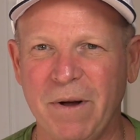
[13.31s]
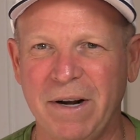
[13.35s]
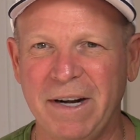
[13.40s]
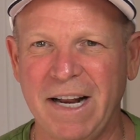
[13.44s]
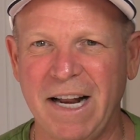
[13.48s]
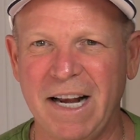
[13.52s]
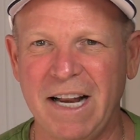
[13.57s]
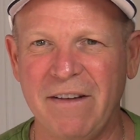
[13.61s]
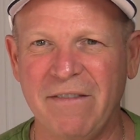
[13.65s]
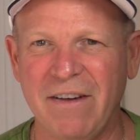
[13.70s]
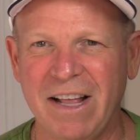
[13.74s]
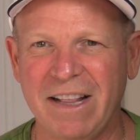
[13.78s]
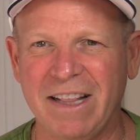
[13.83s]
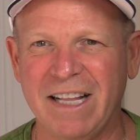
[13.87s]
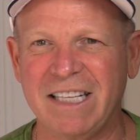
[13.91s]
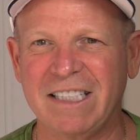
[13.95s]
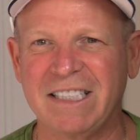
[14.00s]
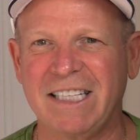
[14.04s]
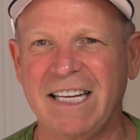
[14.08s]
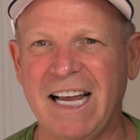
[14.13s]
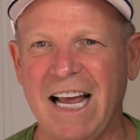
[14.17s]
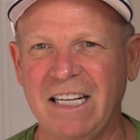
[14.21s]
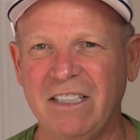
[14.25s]
But in any event,
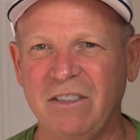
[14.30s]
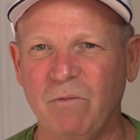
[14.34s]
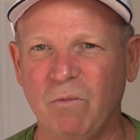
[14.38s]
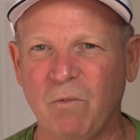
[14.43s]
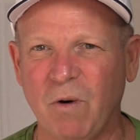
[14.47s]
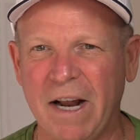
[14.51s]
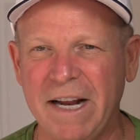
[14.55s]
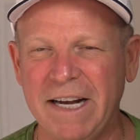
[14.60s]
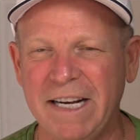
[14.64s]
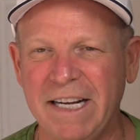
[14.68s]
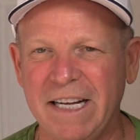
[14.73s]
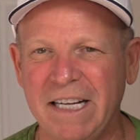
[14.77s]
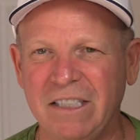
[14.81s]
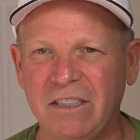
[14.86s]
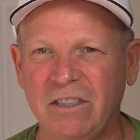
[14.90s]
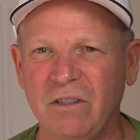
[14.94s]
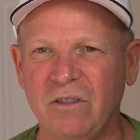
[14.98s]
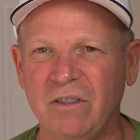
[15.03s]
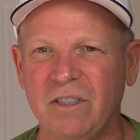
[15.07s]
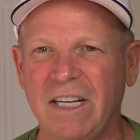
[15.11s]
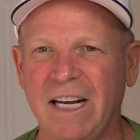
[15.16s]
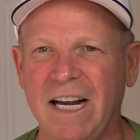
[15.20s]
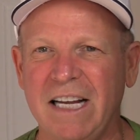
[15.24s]
let's get right
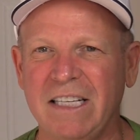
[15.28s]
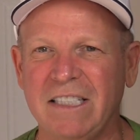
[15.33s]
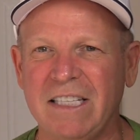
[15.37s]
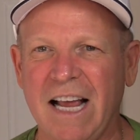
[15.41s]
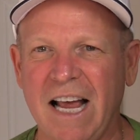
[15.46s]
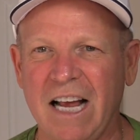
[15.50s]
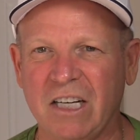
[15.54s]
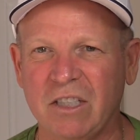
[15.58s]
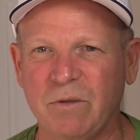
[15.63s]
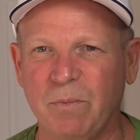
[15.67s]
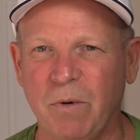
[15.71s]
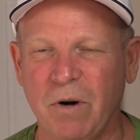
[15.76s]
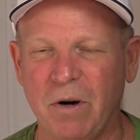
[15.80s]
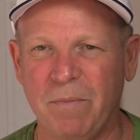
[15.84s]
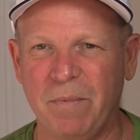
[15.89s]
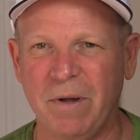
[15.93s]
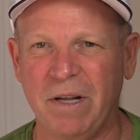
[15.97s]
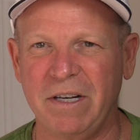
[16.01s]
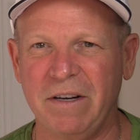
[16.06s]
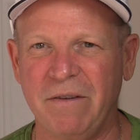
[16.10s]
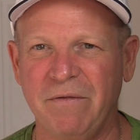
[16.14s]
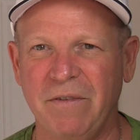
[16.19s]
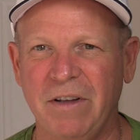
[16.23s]
into today's expert
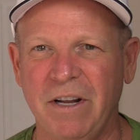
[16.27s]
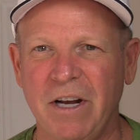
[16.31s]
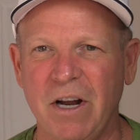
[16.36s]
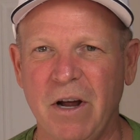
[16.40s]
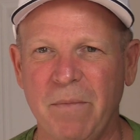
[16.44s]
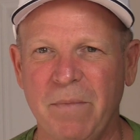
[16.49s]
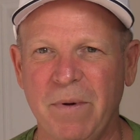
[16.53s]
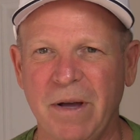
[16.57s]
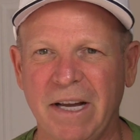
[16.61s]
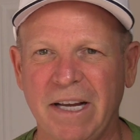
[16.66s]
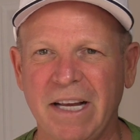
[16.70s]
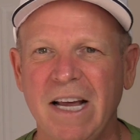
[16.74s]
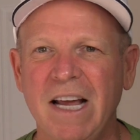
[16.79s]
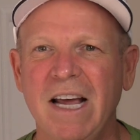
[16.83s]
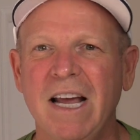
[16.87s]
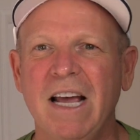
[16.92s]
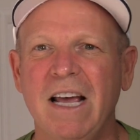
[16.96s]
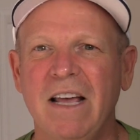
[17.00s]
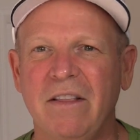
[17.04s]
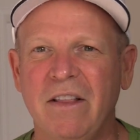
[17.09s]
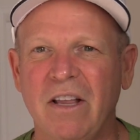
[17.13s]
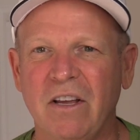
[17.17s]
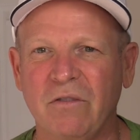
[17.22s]
opinion video
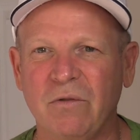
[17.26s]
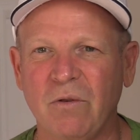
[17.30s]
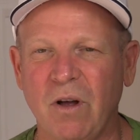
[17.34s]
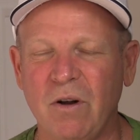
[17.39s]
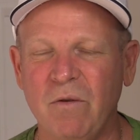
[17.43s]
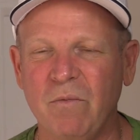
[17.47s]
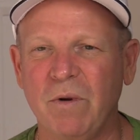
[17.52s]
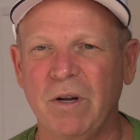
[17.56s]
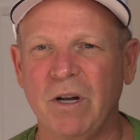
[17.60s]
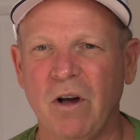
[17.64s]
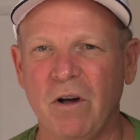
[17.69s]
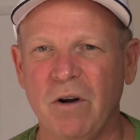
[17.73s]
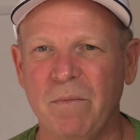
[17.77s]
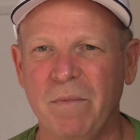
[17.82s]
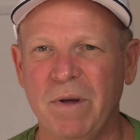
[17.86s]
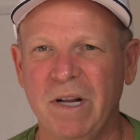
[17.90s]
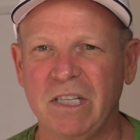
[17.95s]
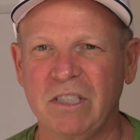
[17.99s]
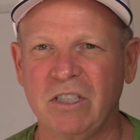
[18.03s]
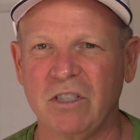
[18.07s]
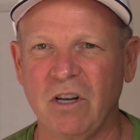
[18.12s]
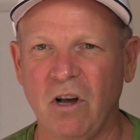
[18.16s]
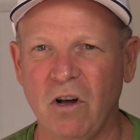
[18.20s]
pick. In this one, we go to
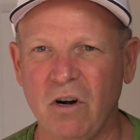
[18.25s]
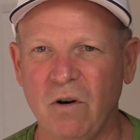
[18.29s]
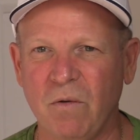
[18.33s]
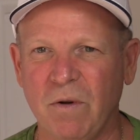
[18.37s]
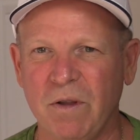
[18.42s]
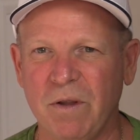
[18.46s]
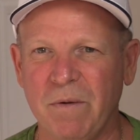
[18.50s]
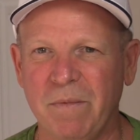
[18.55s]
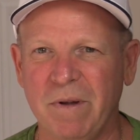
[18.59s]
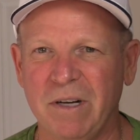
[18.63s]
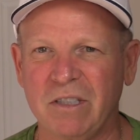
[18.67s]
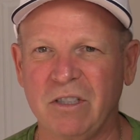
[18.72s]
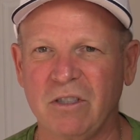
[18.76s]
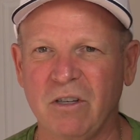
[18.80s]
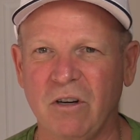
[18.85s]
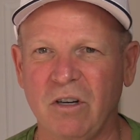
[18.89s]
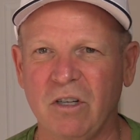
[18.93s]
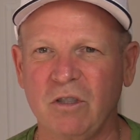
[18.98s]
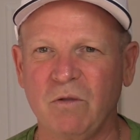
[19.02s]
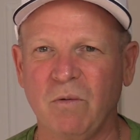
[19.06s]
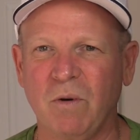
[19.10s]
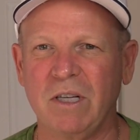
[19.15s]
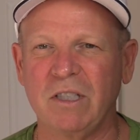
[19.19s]
Minnesota, where the
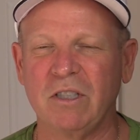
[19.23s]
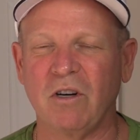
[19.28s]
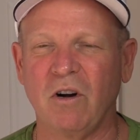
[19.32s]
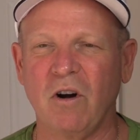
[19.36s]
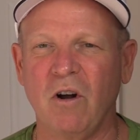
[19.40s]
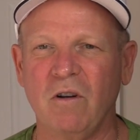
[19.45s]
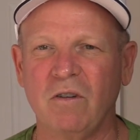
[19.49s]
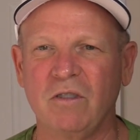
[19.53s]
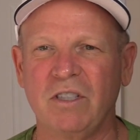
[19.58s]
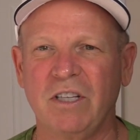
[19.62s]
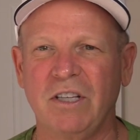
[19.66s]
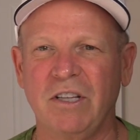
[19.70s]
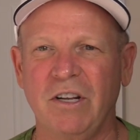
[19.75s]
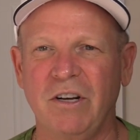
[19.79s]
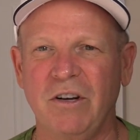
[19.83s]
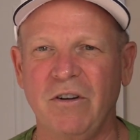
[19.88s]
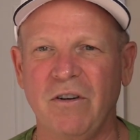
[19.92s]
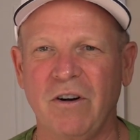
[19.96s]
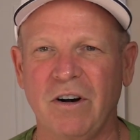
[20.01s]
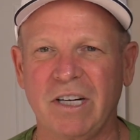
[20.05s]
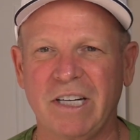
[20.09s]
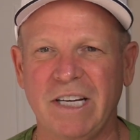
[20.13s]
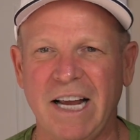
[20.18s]
Minnesota Twins are hosting the
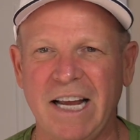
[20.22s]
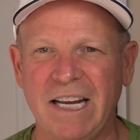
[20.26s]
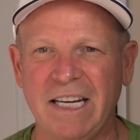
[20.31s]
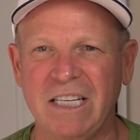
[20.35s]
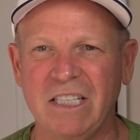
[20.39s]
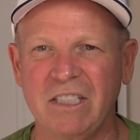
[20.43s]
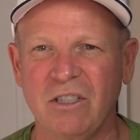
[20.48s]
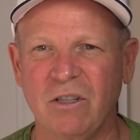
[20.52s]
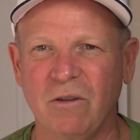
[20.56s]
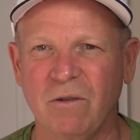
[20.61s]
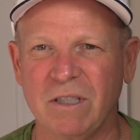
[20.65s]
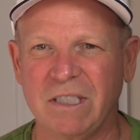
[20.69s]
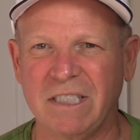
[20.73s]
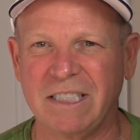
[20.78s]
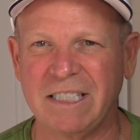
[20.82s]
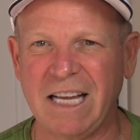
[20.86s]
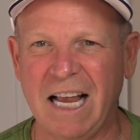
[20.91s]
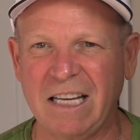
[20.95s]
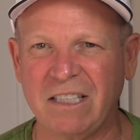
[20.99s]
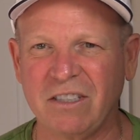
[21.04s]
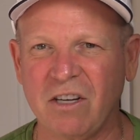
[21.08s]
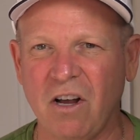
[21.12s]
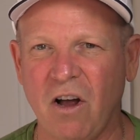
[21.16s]
New York Yankees. Luis
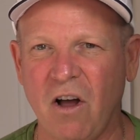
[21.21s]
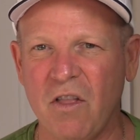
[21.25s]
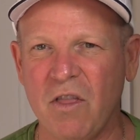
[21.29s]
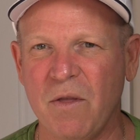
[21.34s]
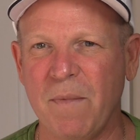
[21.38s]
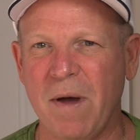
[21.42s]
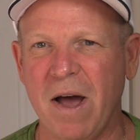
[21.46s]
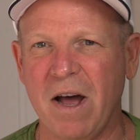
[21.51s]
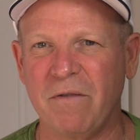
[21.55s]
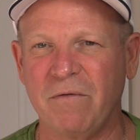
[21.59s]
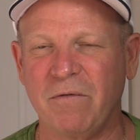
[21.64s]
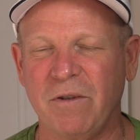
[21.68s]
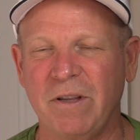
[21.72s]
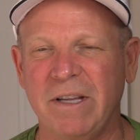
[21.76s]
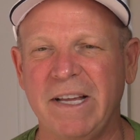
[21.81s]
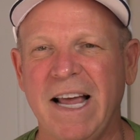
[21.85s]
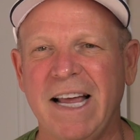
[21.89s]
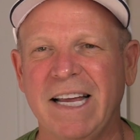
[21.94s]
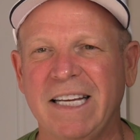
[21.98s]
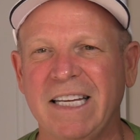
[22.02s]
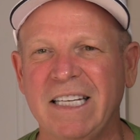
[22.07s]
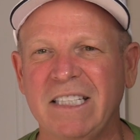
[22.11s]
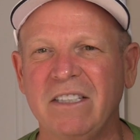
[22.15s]
Sessa on the mound for the
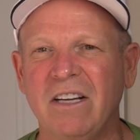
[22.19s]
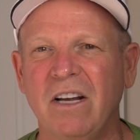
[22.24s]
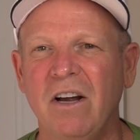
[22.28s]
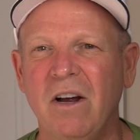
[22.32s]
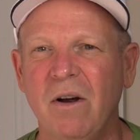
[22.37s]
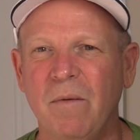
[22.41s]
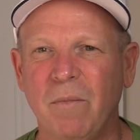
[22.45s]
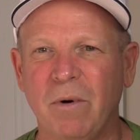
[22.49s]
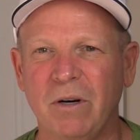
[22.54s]
Yankees.